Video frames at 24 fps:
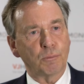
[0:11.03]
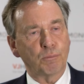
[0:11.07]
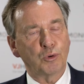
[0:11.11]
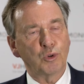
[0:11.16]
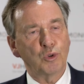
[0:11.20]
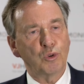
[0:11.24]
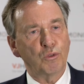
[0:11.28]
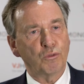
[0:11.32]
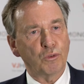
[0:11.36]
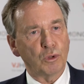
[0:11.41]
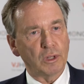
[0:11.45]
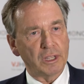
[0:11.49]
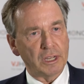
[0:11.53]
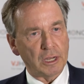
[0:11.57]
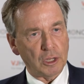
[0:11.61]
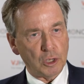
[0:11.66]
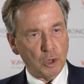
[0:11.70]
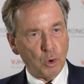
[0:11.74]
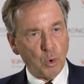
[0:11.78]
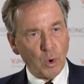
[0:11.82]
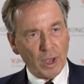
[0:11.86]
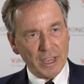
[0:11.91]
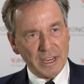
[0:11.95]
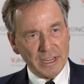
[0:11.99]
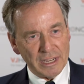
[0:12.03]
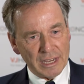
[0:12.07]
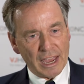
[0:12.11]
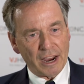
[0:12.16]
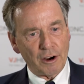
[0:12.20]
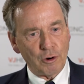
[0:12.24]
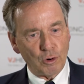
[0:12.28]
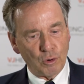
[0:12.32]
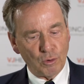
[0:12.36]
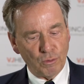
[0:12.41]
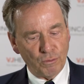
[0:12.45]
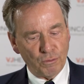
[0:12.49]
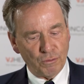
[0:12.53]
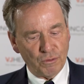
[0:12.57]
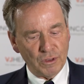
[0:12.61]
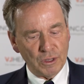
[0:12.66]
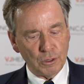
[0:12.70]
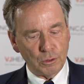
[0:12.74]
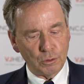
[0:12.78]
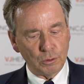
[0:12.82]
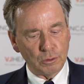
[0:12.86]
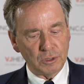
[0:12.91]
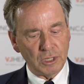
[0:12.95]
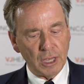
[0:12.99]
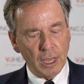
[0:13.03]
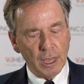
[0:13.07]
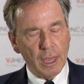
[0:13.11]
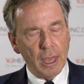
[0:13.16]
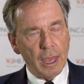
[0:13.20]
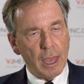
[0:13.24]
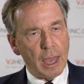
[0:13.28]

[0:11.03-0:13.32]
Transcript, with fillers: approval in a quite narrow field.